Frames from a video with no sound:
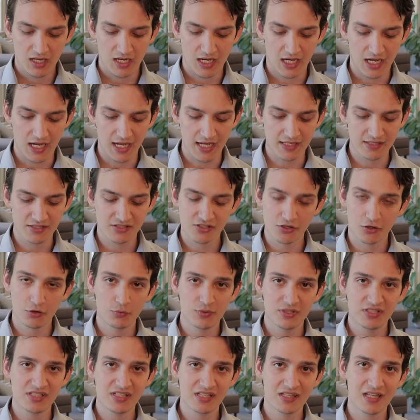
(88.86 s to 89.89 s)
And so
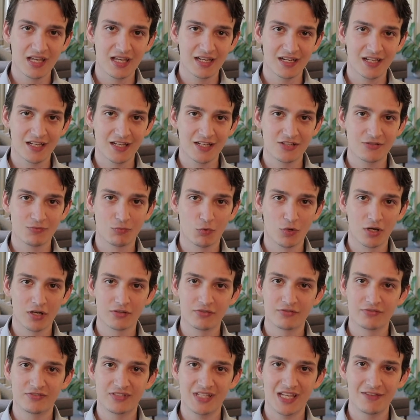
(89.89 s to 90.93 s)
we see that one
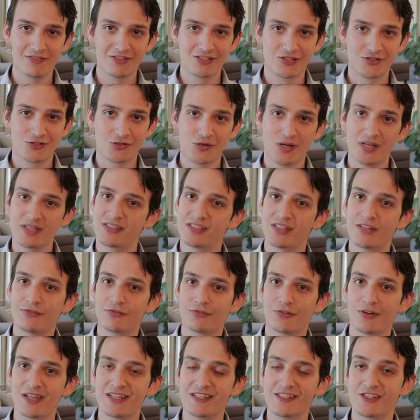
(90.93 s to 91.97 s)
of David's trusted
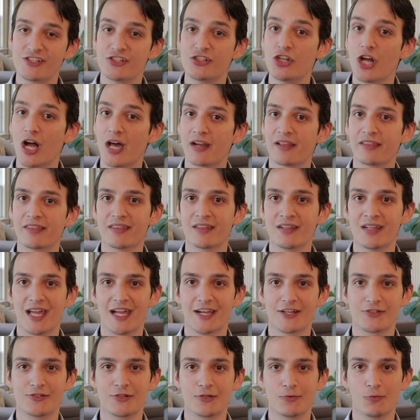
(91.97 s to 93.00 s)
friends, Jonathan,
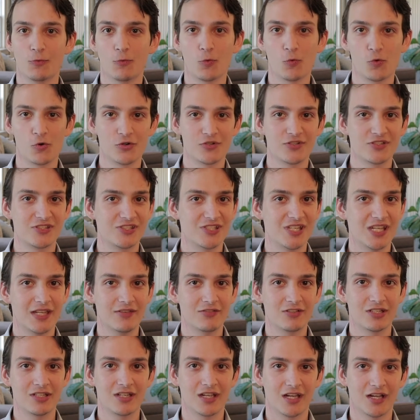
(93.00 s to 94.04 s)
actually warns
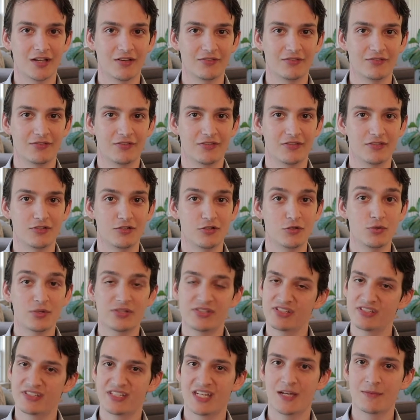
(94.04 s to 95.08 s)
David of the
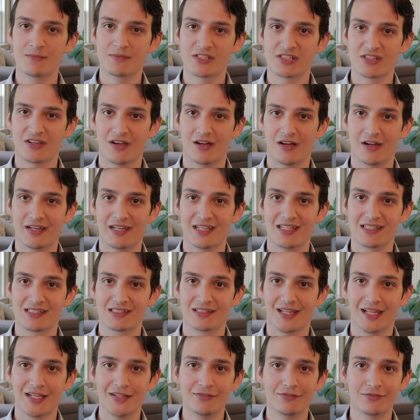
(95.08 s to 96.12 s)
newest attempt on
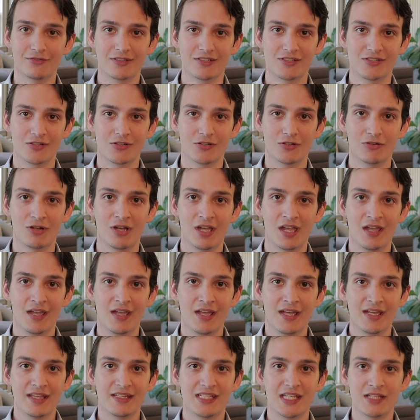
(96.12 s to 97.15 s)
his life. And so
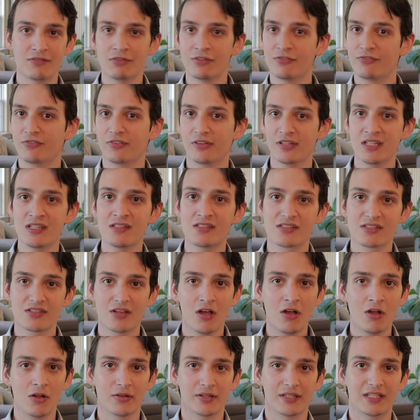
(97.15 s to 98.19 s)
David flees
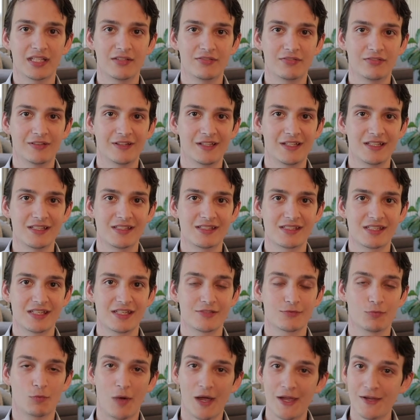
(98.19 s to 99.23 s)
Saul. He flees
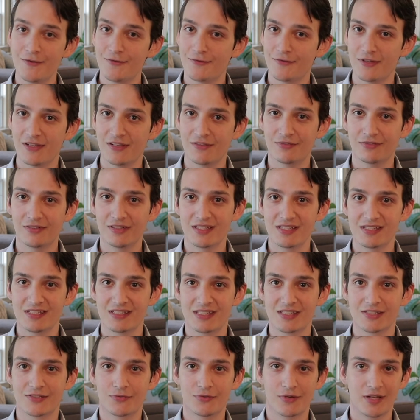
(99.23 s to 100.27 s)
his wife, he
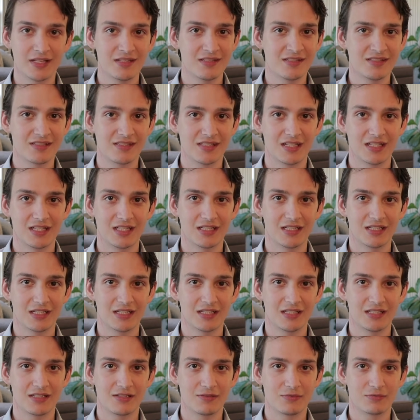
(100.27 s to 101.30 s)
flees his friends, and
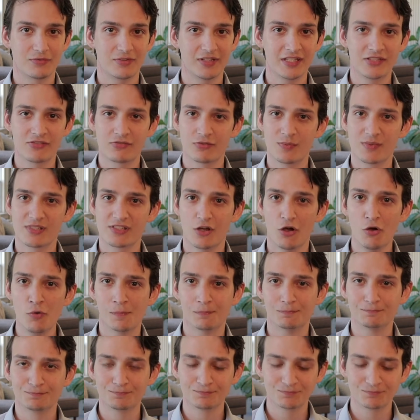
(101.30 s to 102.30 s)
he flees from his home.